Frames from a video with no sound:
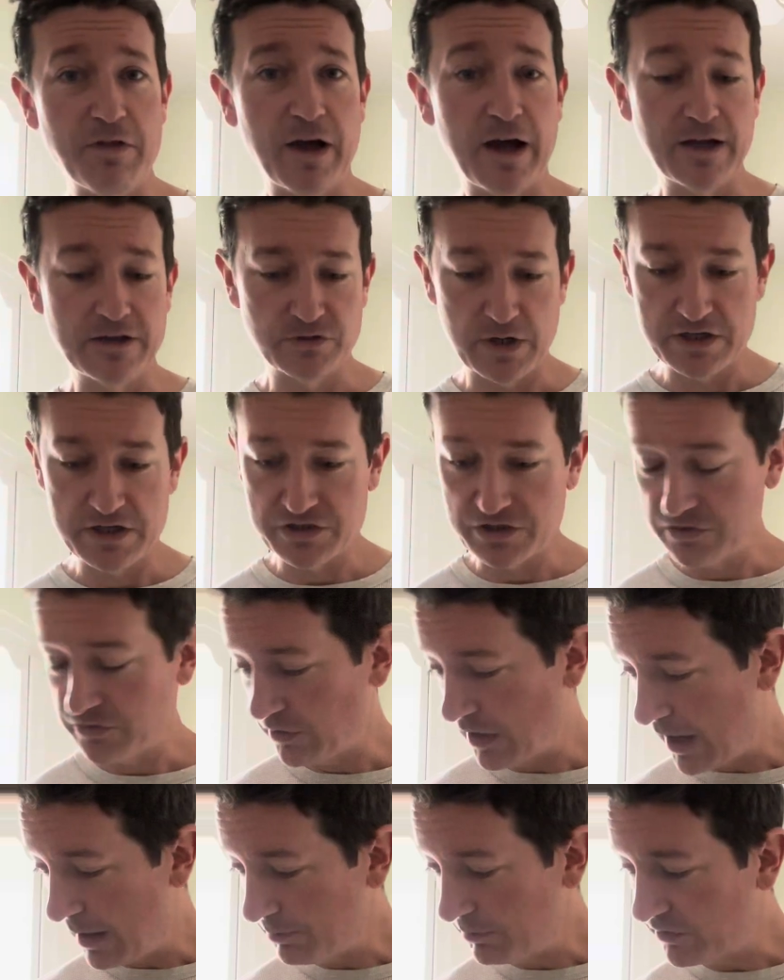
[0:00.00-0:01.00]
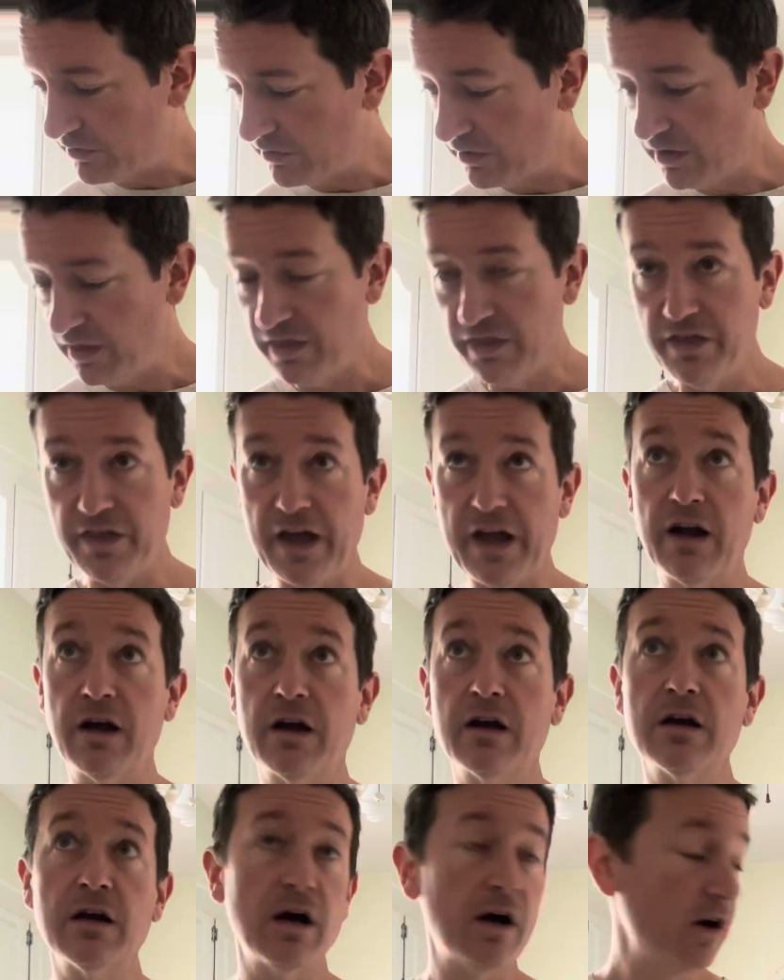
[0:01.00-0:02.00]
hydration drops
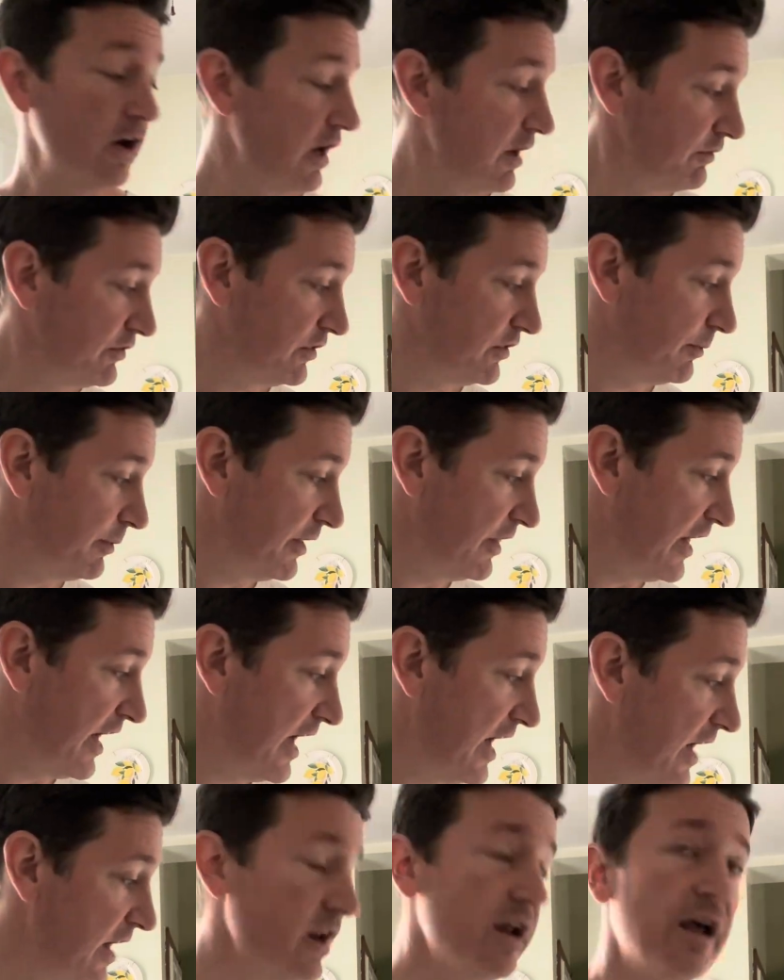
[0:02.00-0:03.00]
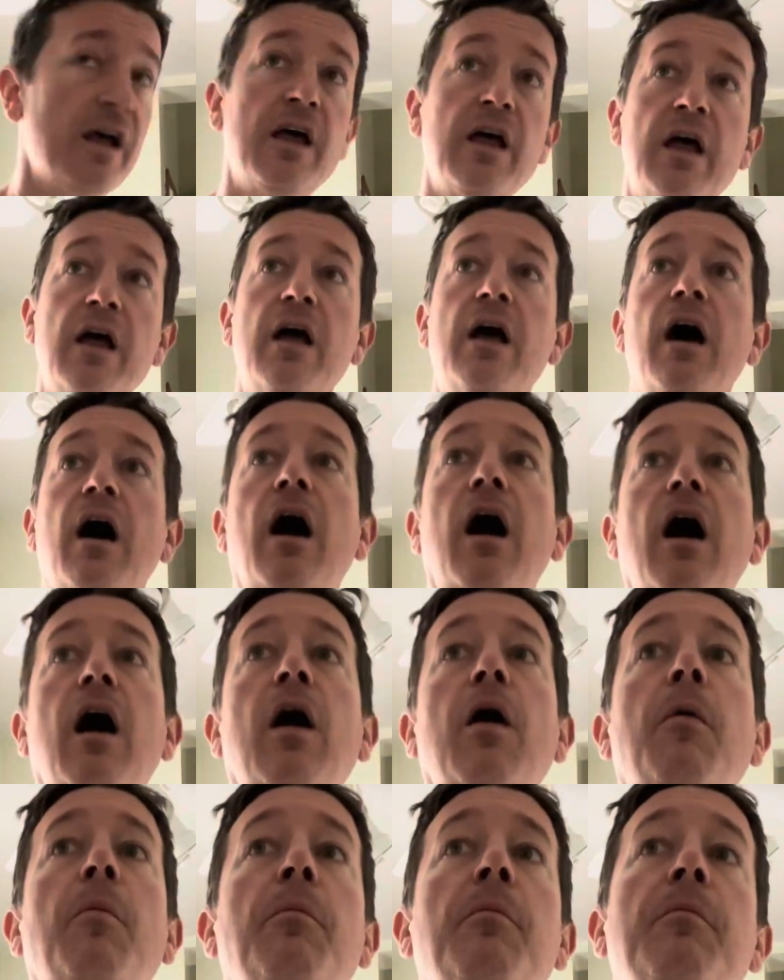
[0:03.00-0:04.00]
there. I'll have some of that.
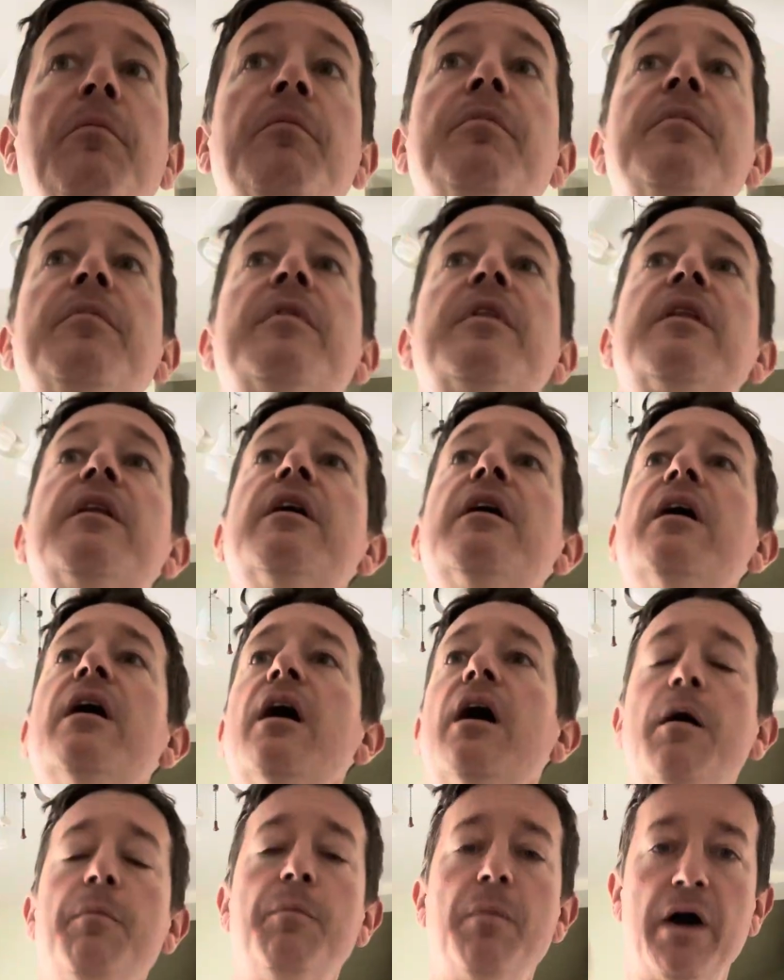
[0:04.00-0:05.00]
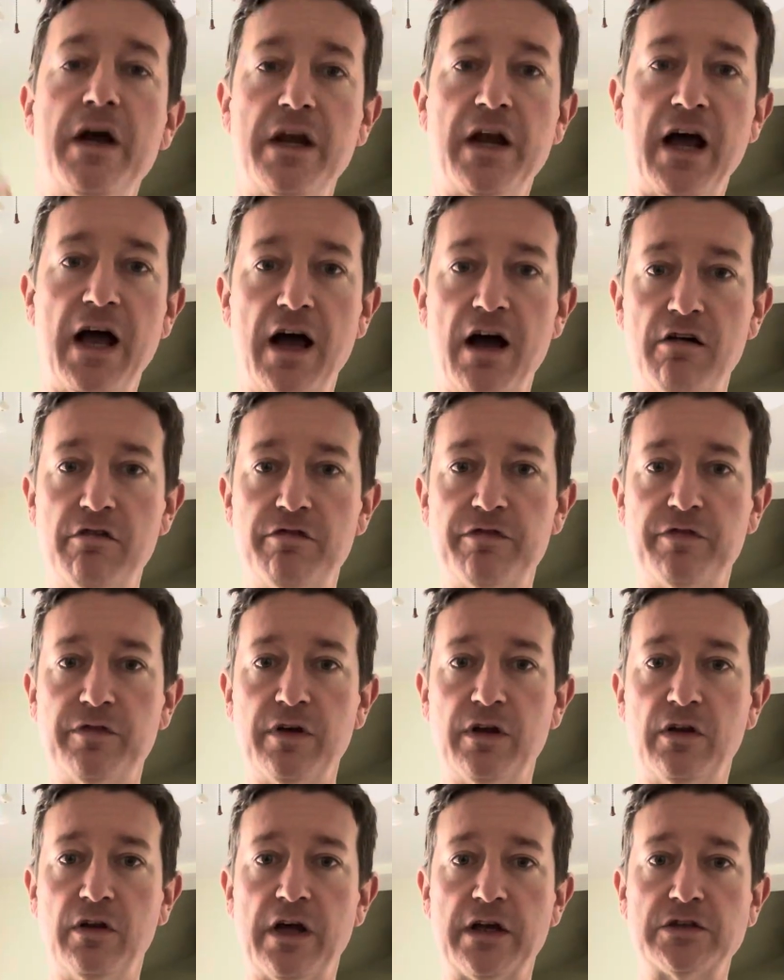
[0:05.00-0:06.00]
I might have
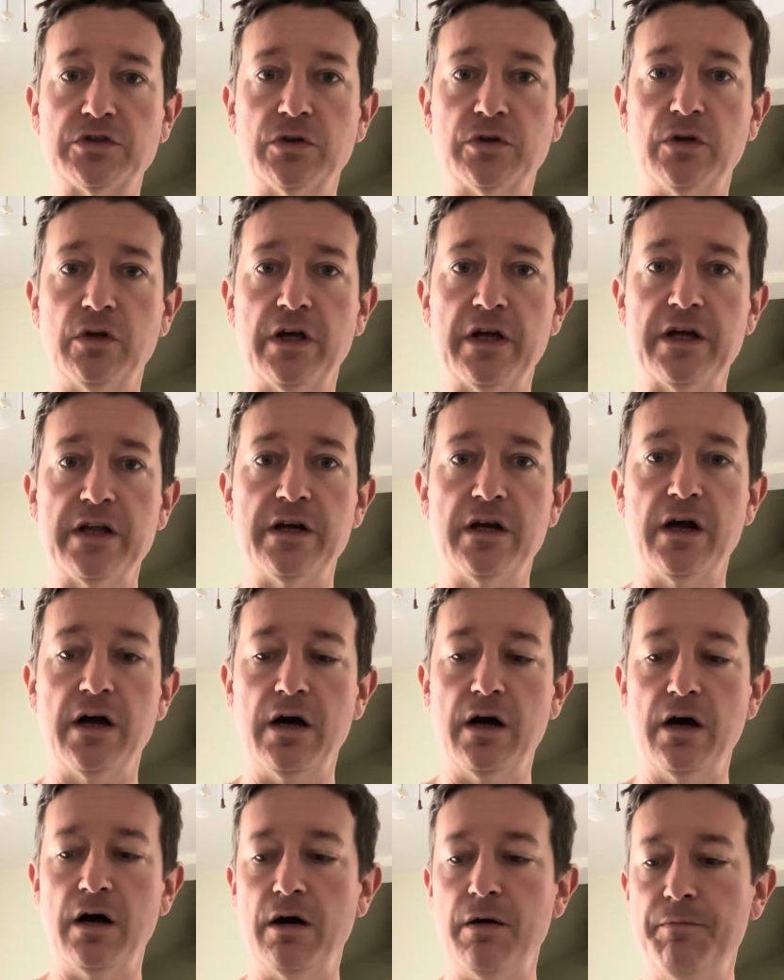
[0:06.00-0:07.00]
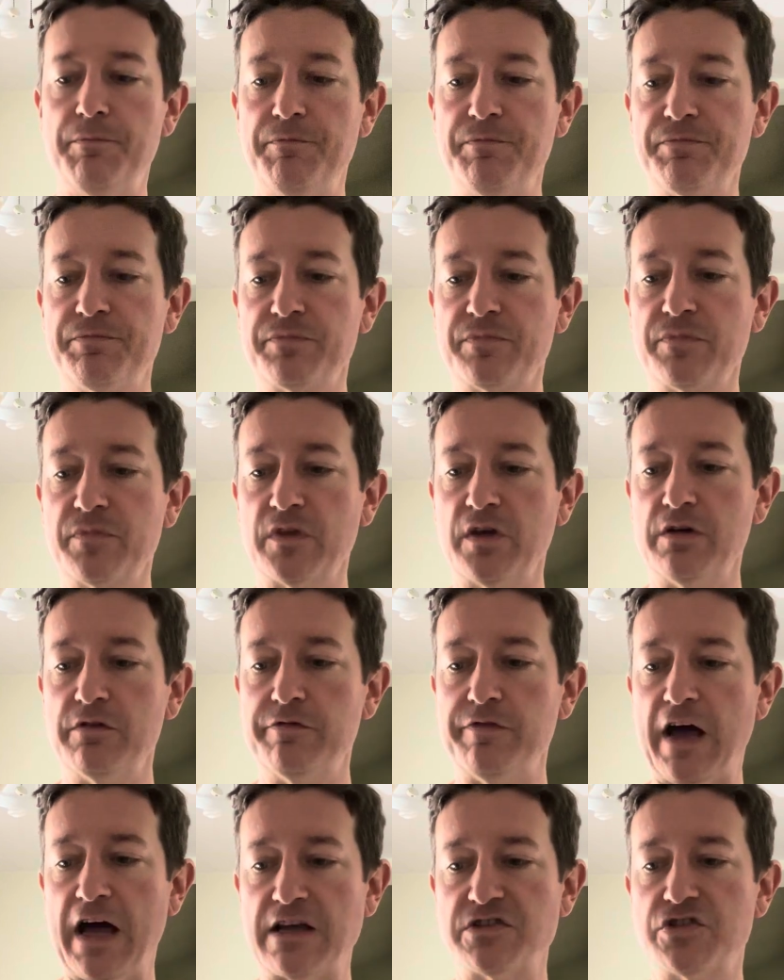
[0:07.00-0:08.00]
electrolyte
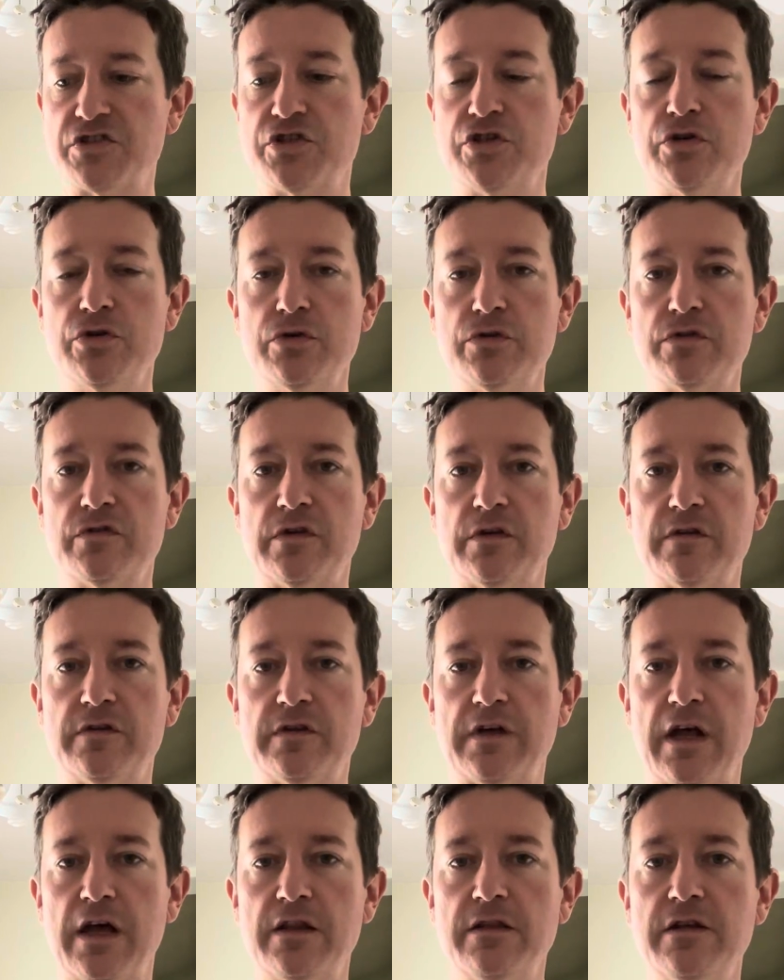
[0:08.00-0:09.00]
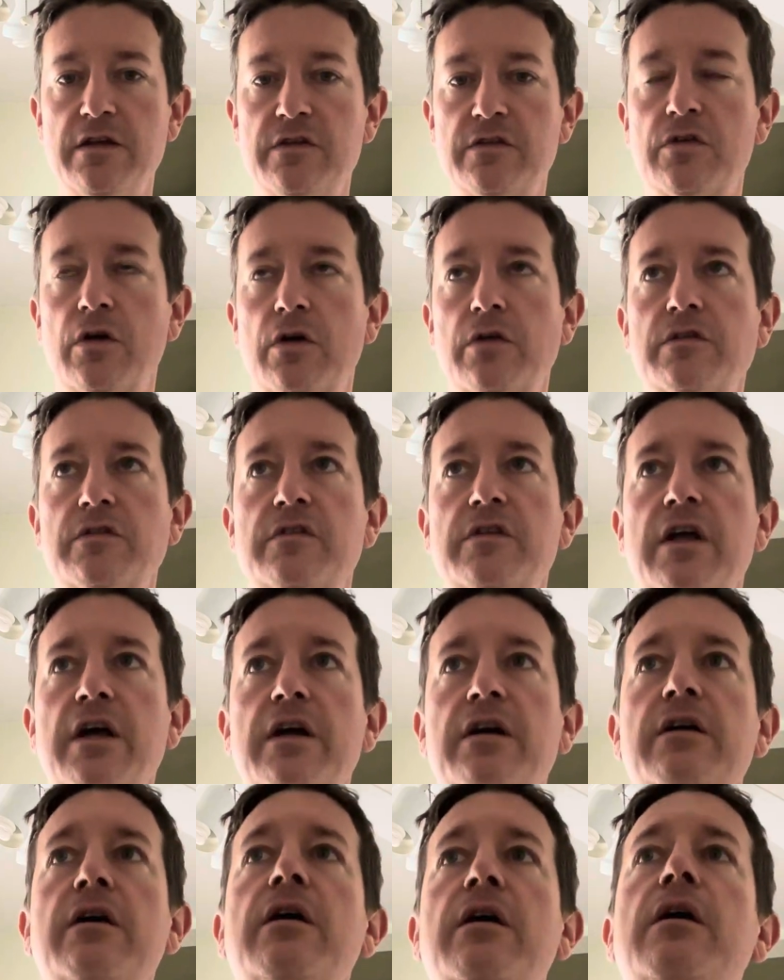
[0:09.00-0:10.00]
fast chews instead, the salt
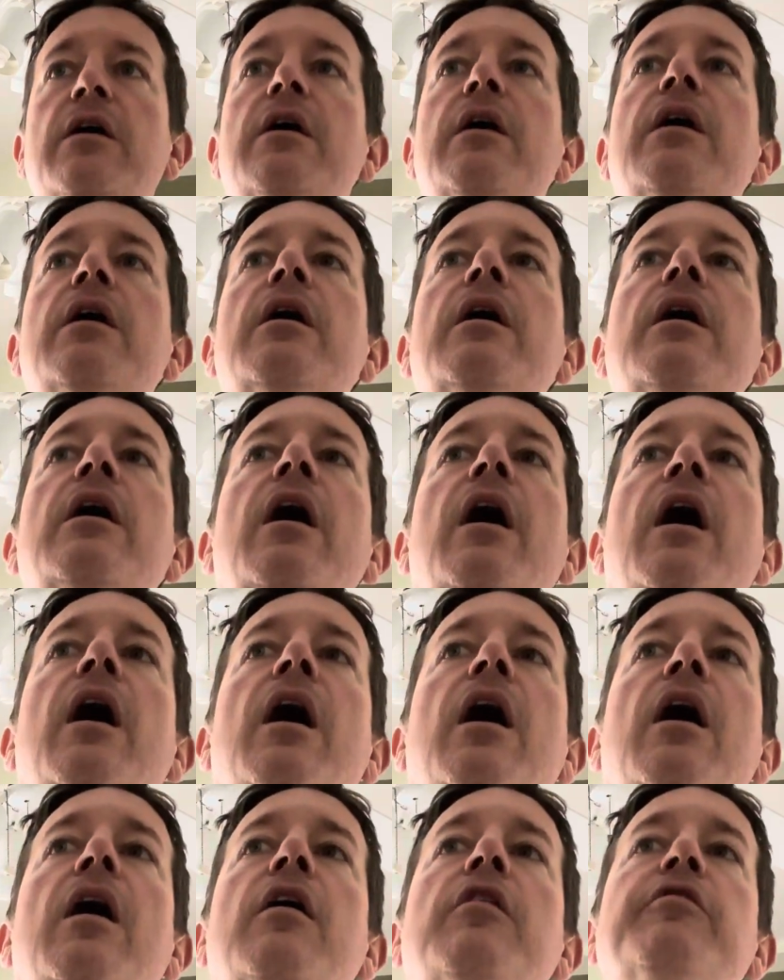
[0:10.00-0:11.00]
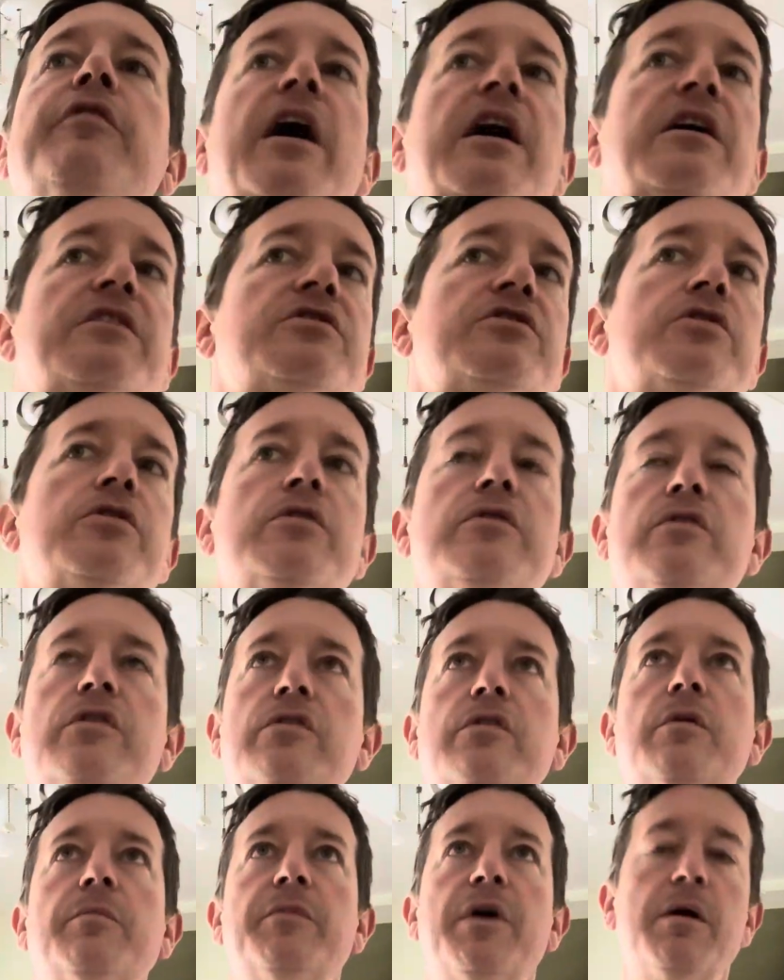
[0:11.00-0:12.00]
stick fast chews. So
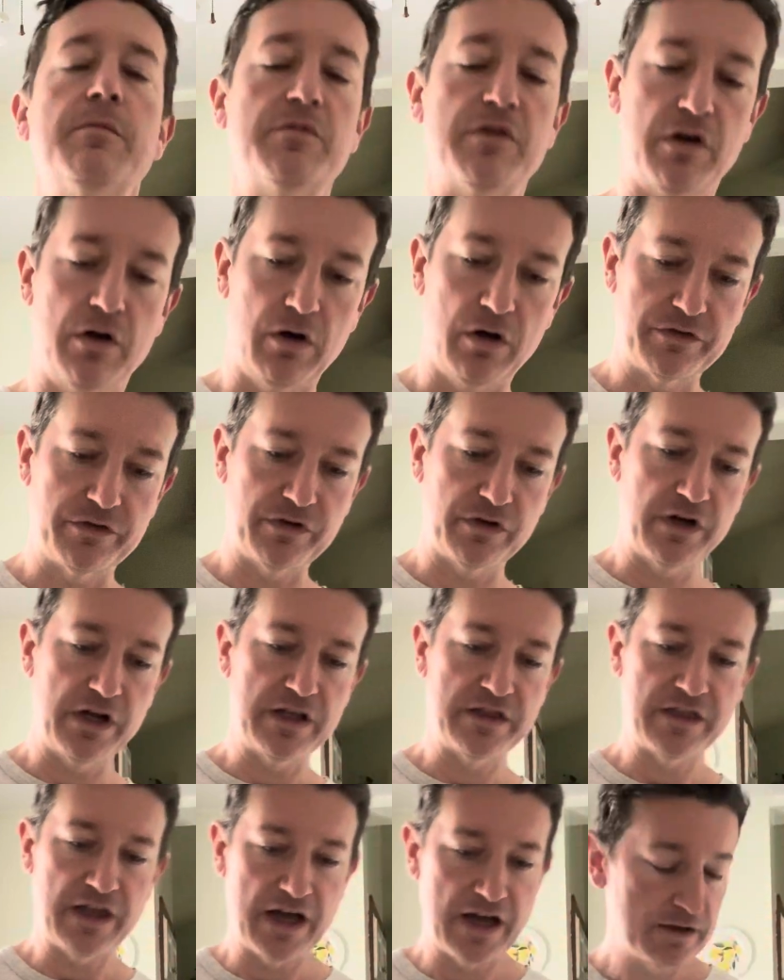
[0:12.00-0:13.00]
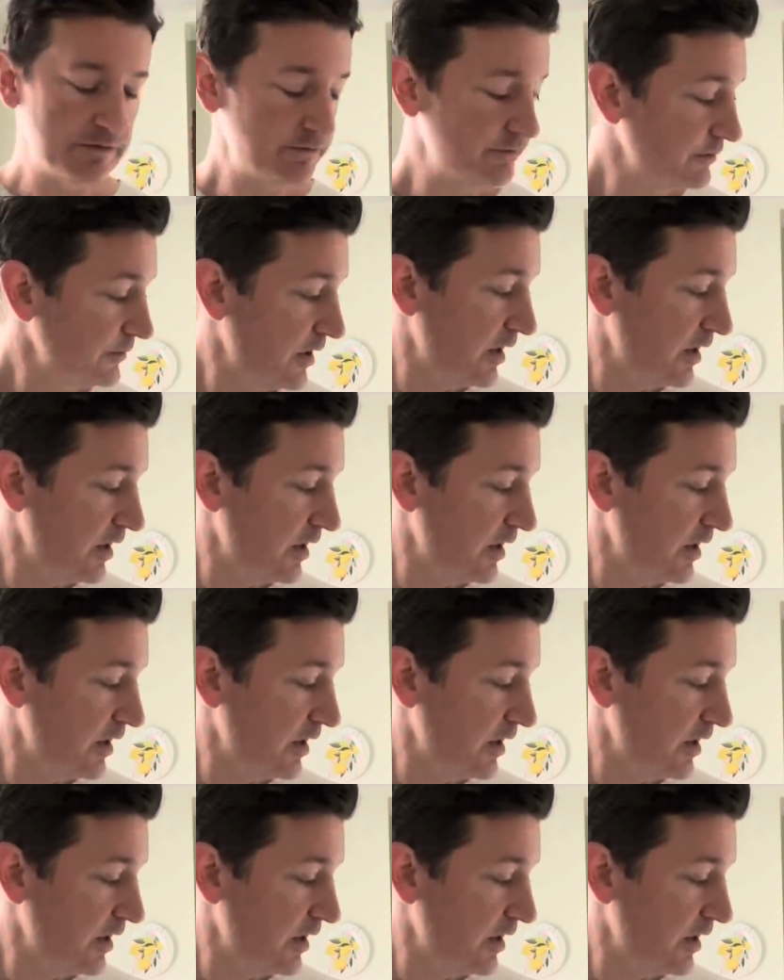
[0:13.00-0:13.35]
sometimes I alternate that.